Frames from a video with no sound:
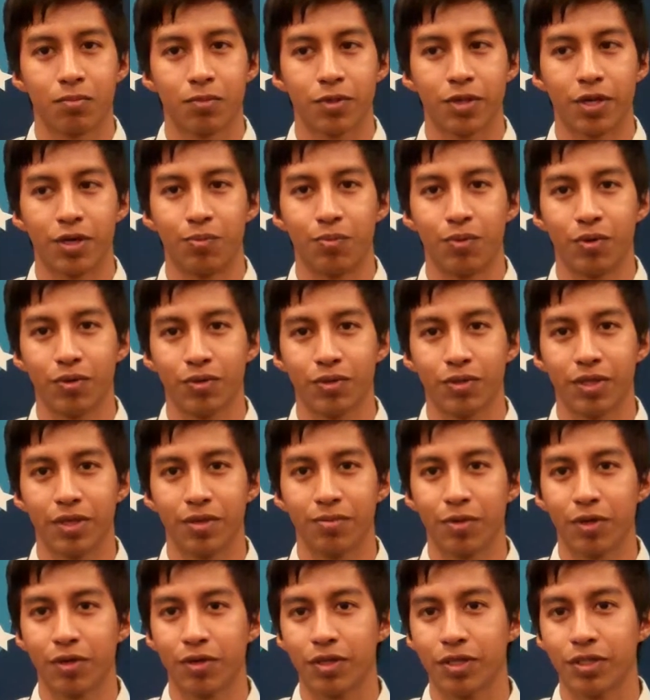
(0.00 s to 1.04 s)
they're both
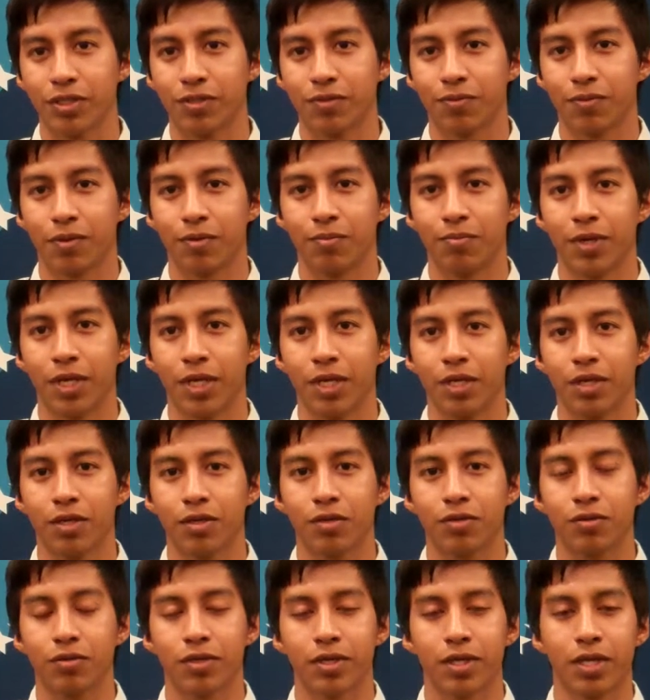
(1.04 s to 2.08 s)
immigrants from
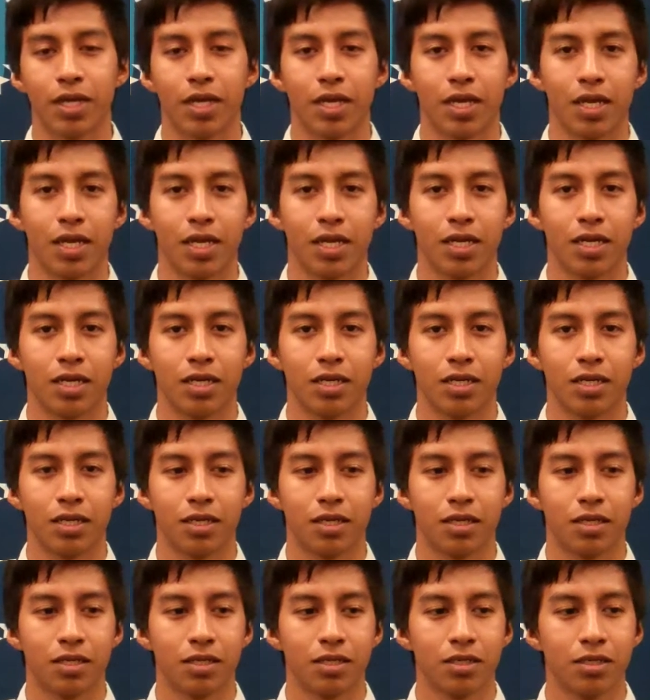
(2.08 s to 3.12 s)
Mexico, and
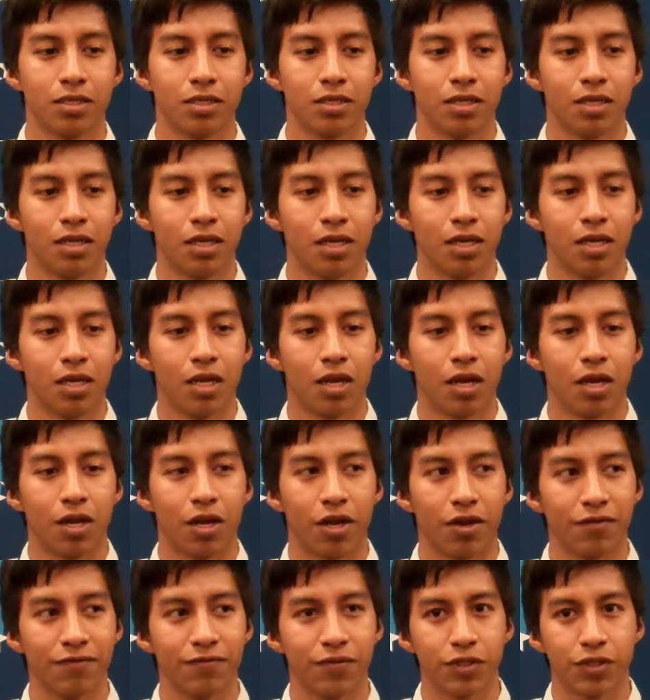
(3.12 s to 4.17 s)
a
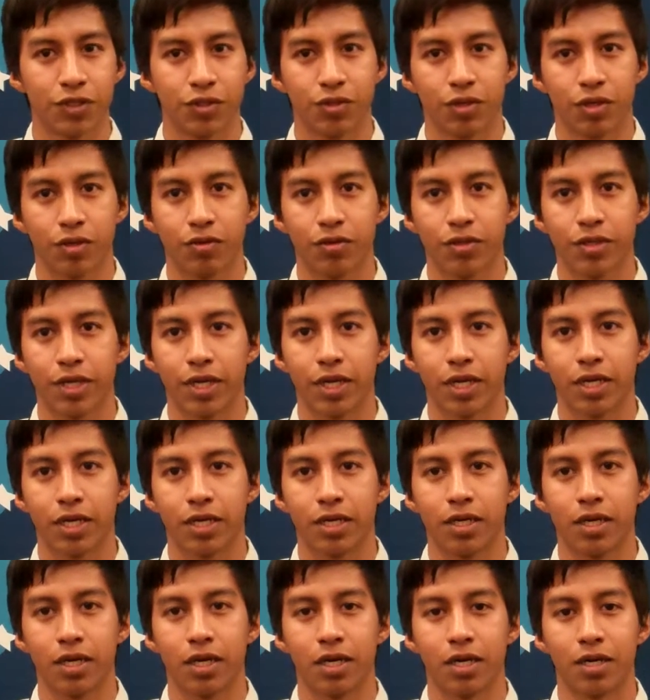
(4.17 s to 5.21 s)
lot of the struggle that
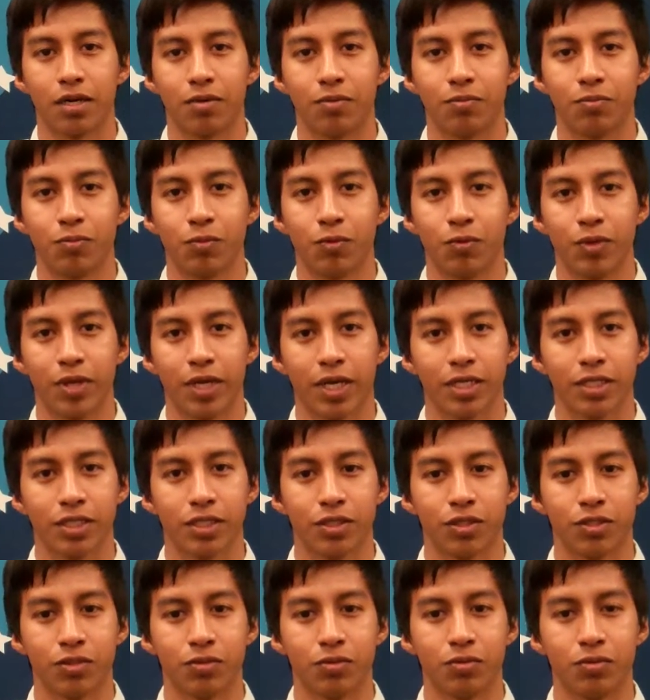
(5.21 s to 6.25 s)
we had
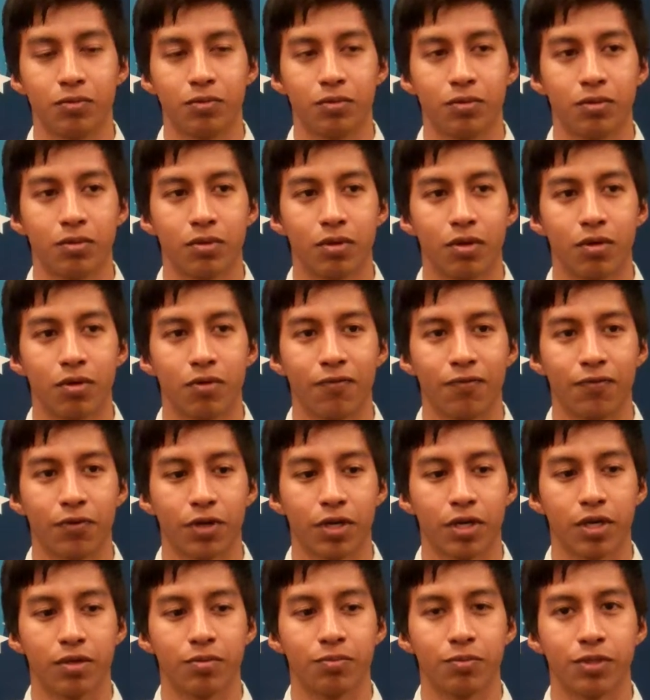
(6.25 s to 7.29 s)
to
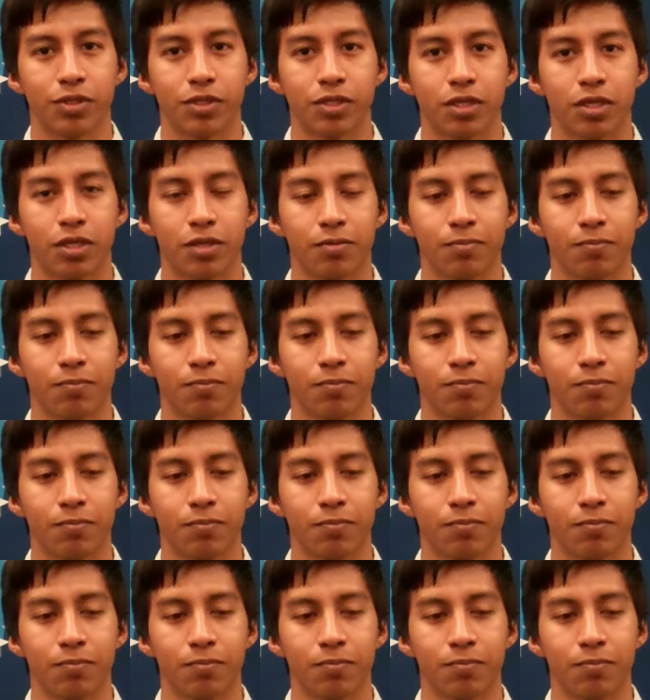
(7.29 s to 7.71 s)
overcome was